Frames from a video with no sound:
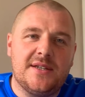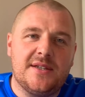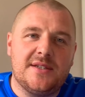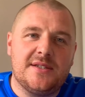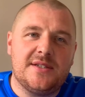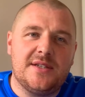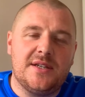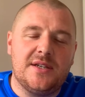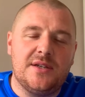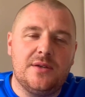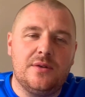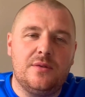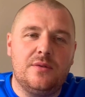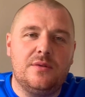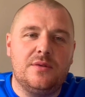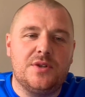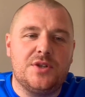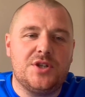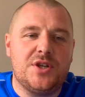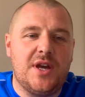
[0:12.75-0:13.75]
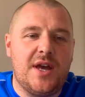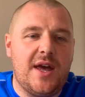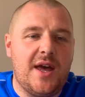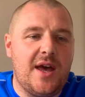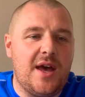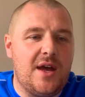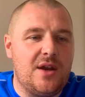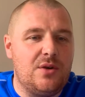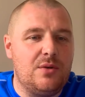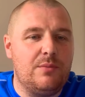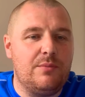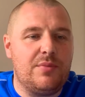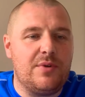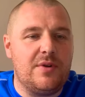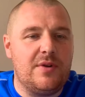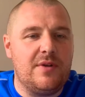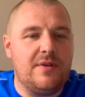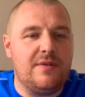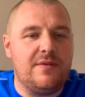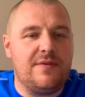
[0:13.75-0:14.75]
to share a number
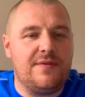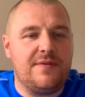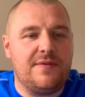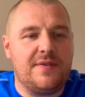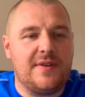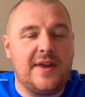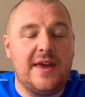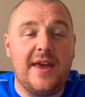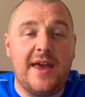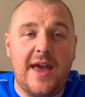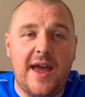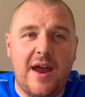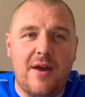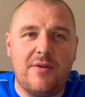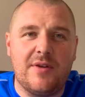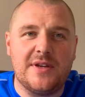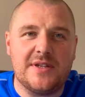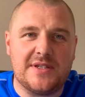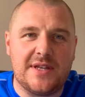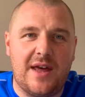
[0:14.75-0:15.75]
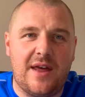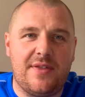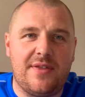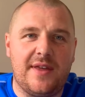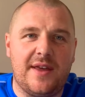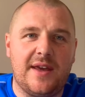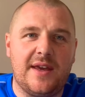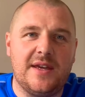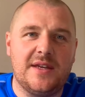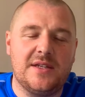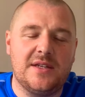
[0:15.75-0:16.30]
of key areas that I think